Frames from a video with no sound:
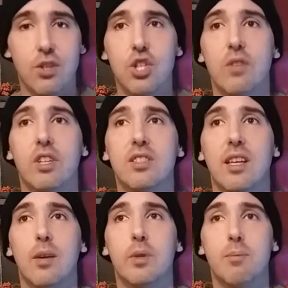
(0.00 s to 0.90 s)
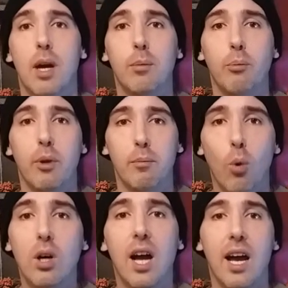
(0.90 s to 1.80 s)
She looks like it was probably
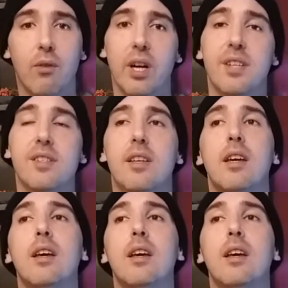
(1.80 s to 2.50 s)
more high risk.